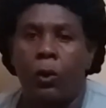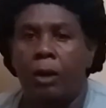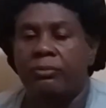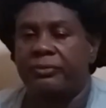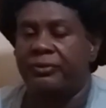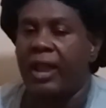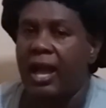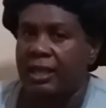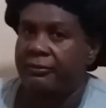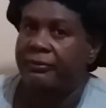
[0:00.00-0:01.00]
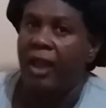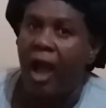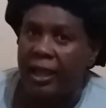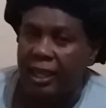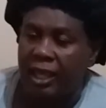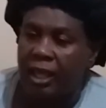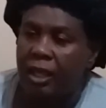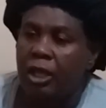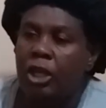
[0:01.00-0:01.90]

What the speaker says: one vloggy